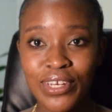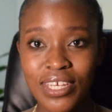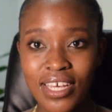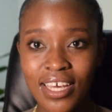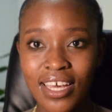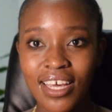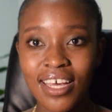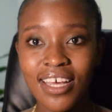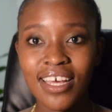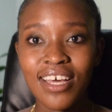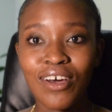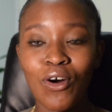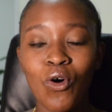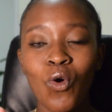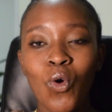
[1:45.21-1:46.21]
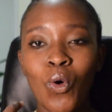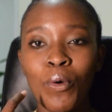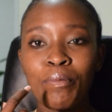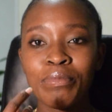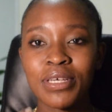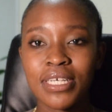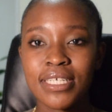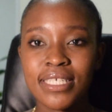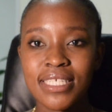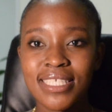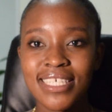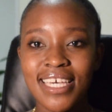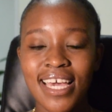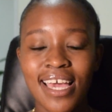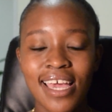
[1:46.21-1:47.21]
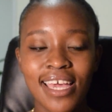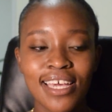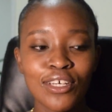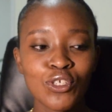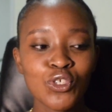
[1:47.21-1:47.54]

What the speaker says: year or BCTA.